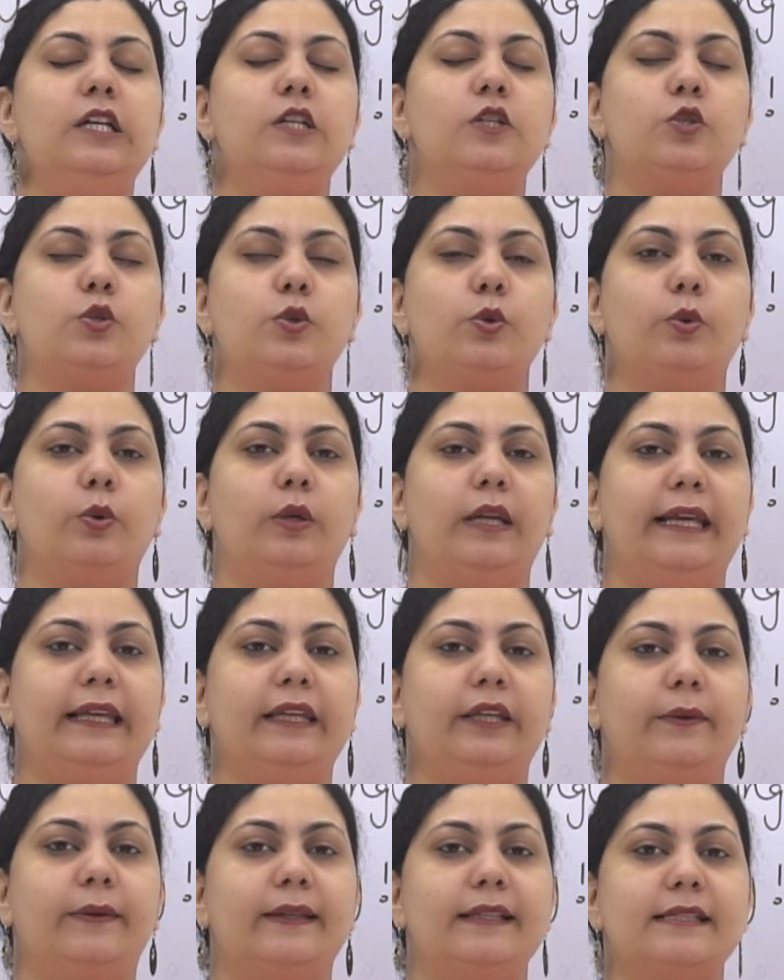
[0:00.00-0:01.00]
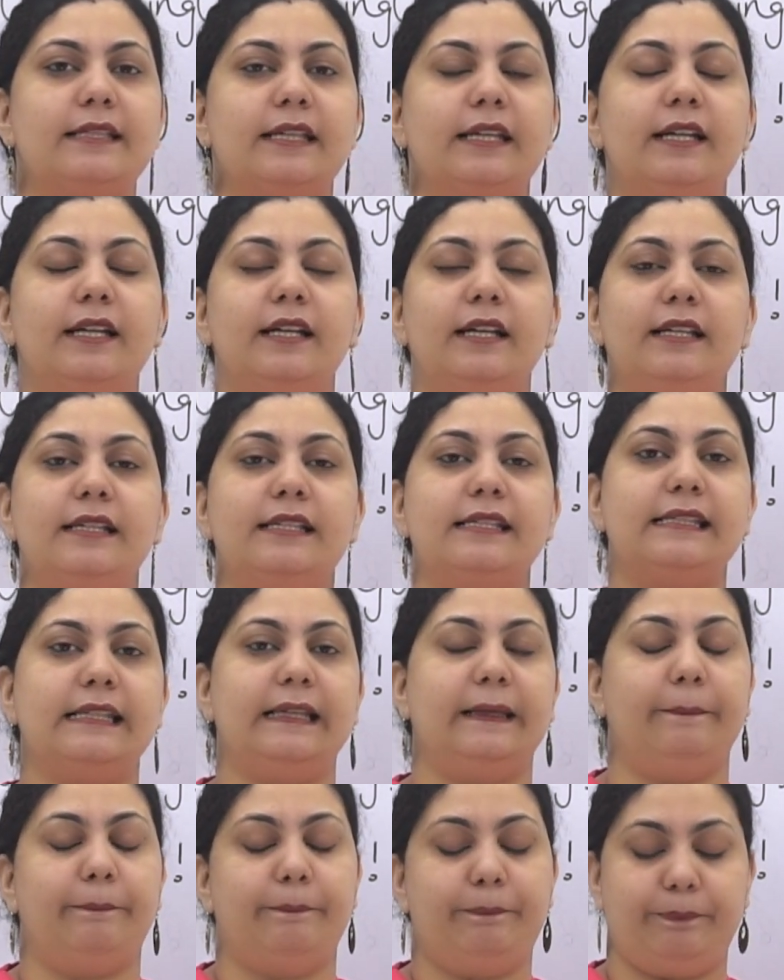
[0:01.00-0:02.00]
So like you can say,
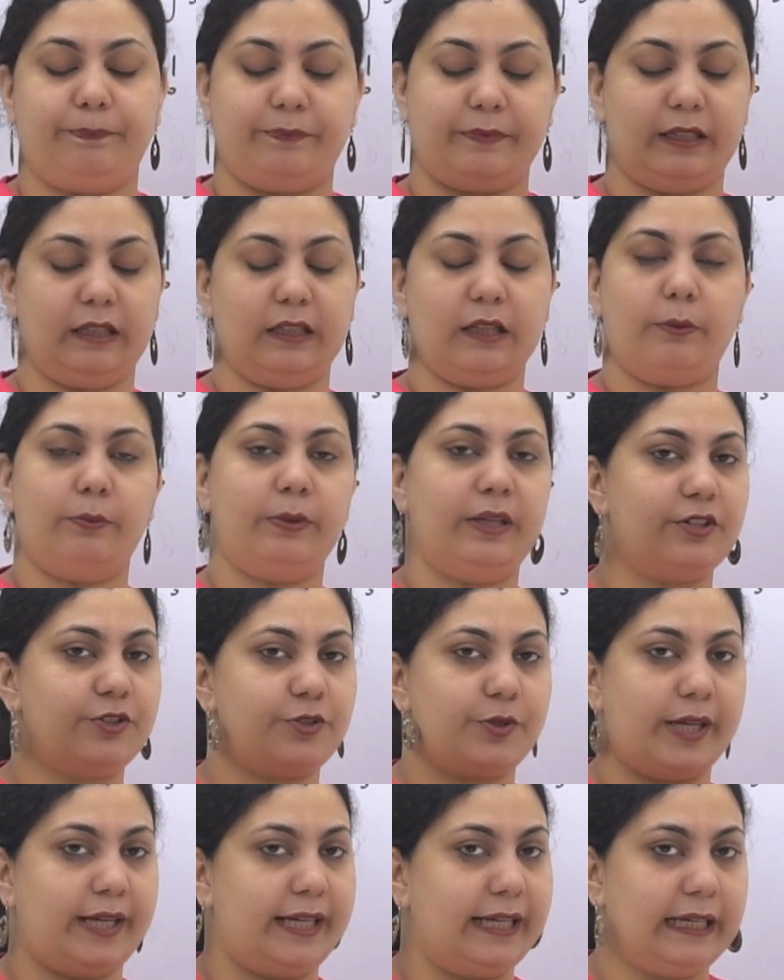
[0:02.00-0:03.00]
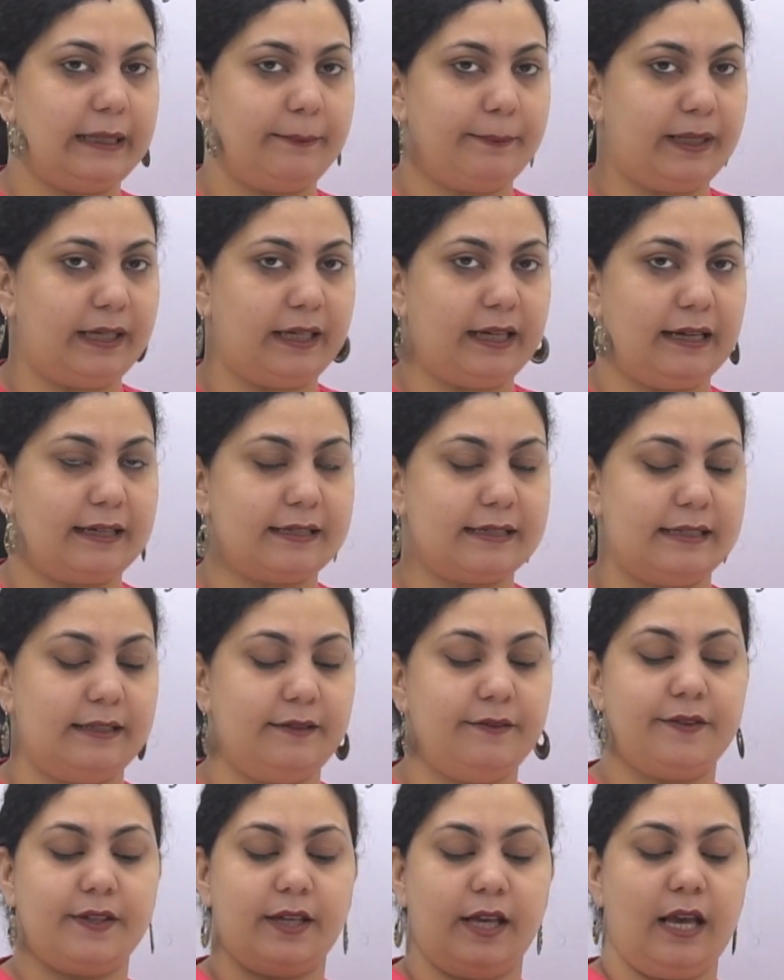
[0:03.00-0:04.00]
see, now we are sharing among
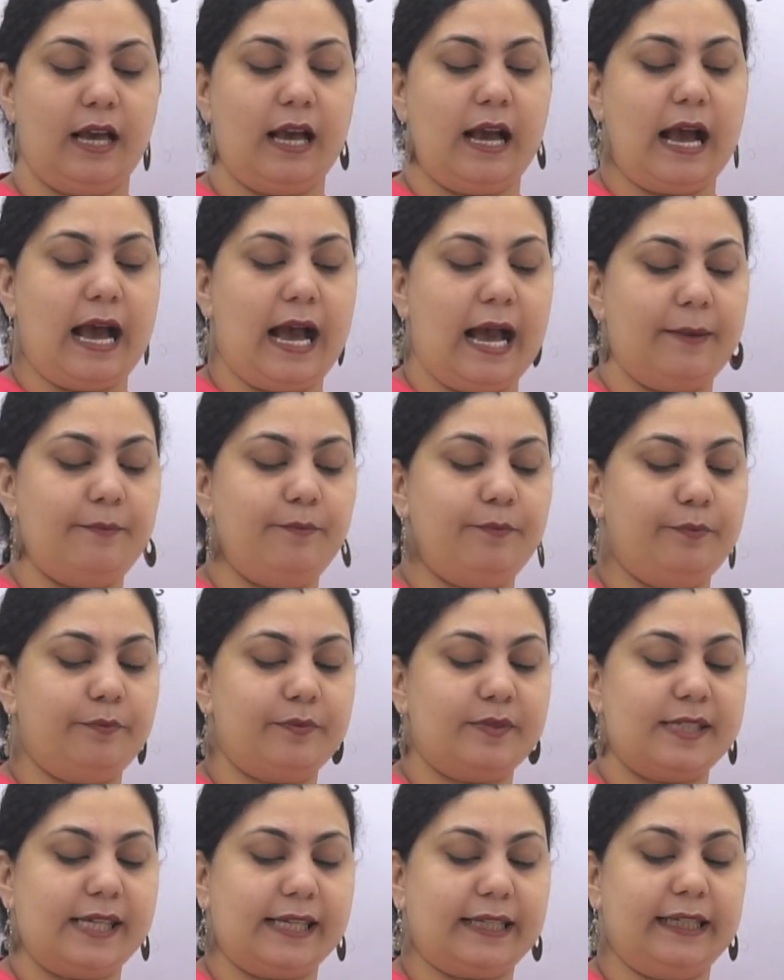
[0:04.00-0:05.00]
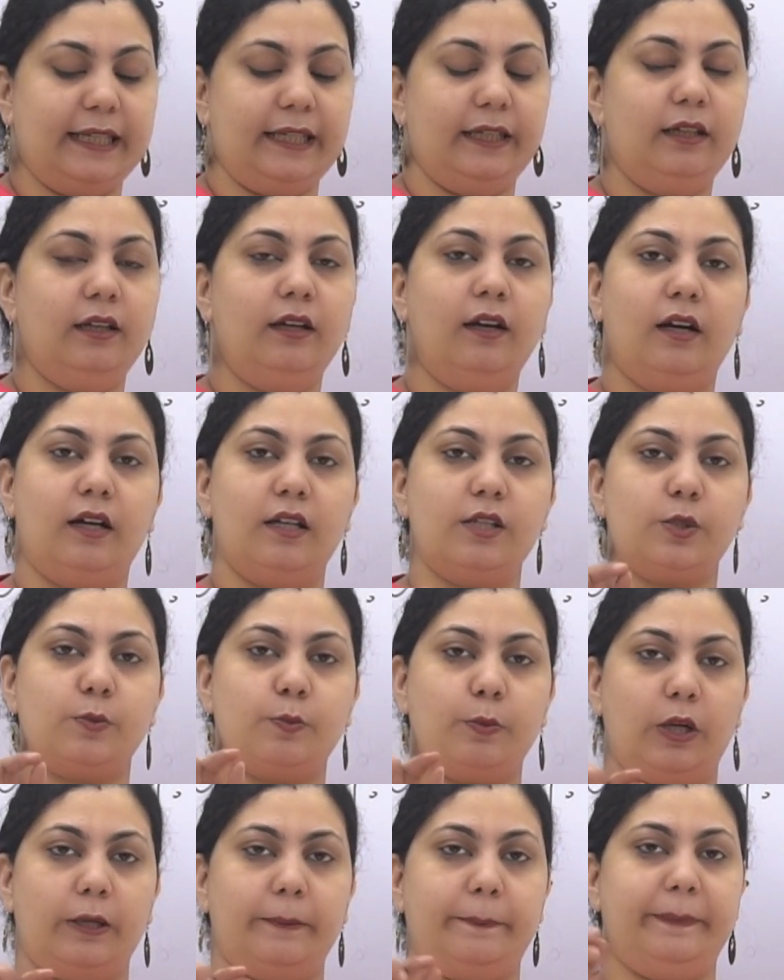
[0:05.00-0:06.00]
ourselves. I'm taking a
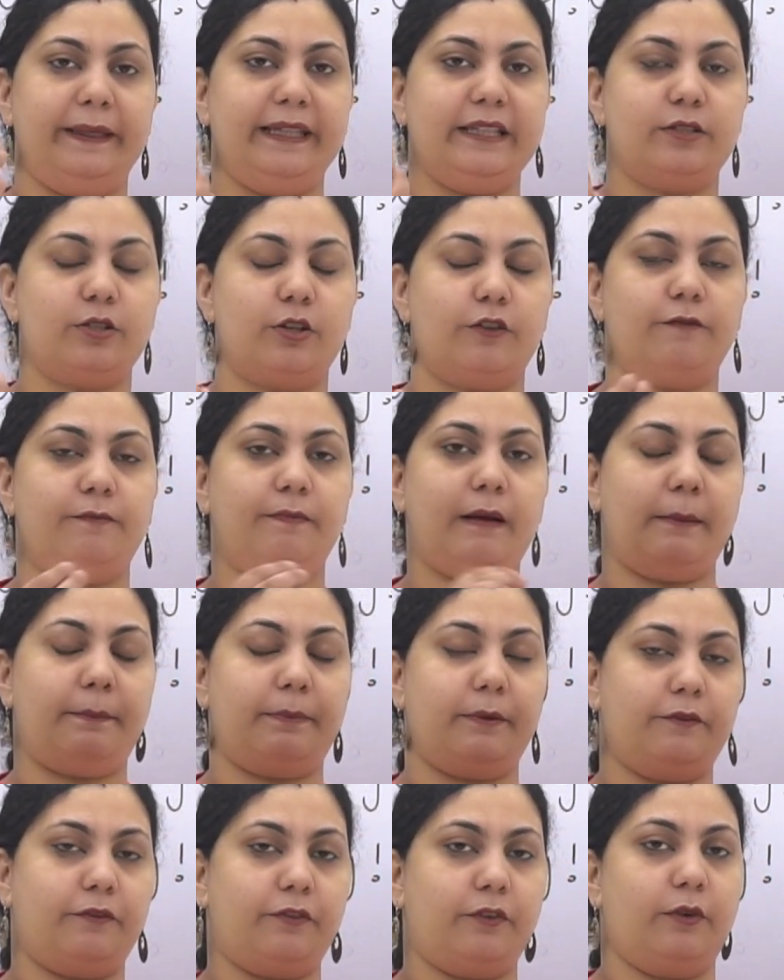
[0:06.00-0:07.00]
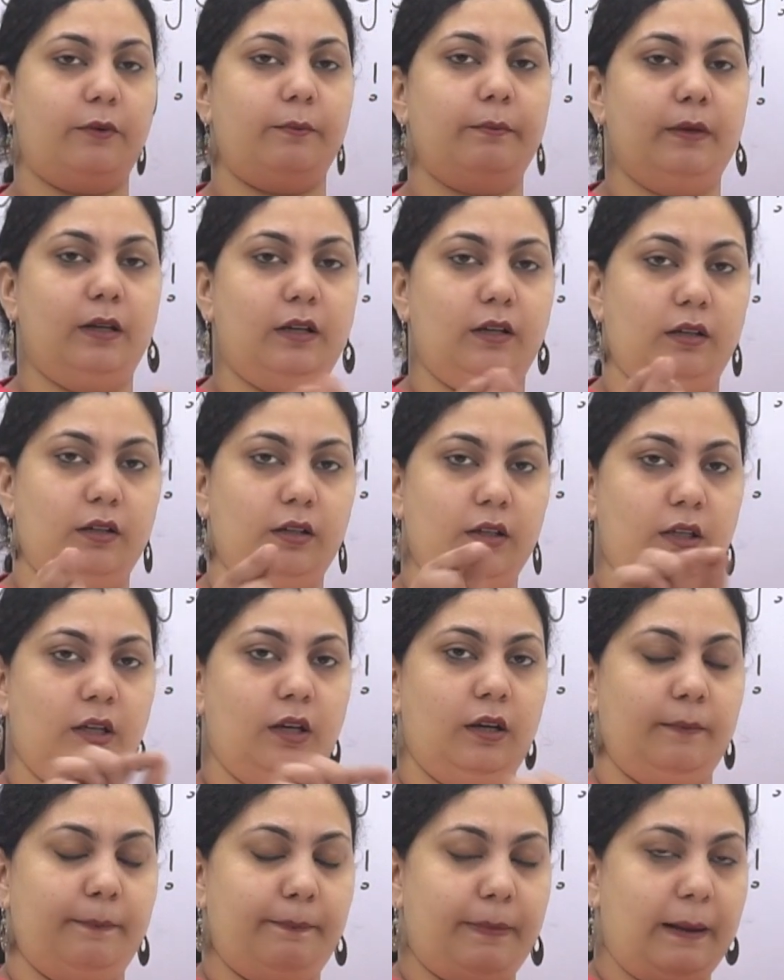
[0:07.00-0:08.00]
small piece of papa from
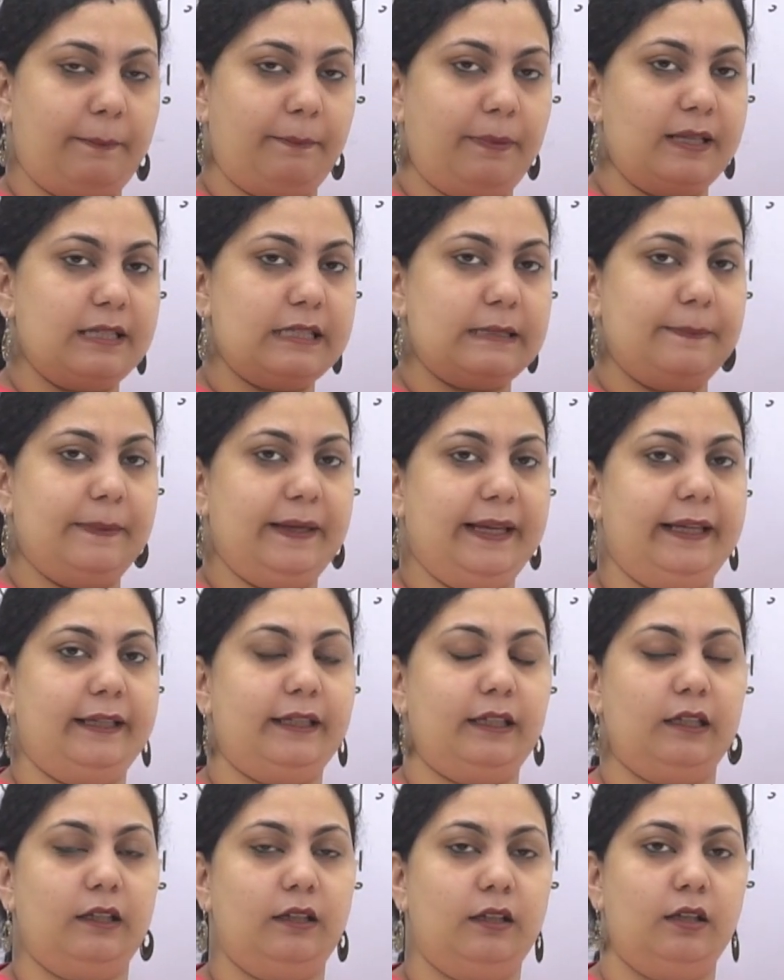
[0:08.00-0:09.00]
papa's plate.